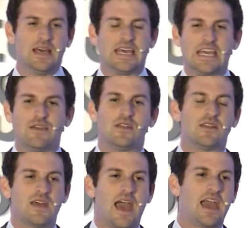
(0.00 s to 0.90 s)
even
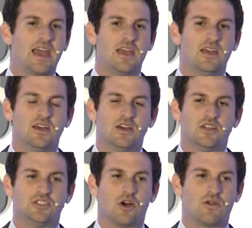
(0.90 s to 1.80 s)
they
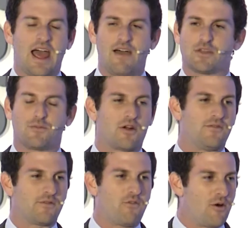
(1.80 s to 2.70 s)
don't have the
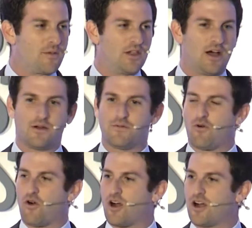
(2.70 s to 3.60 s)
perfect formula
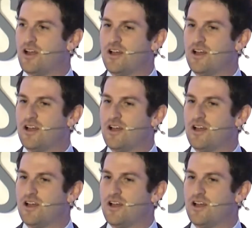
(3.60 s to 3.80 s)
for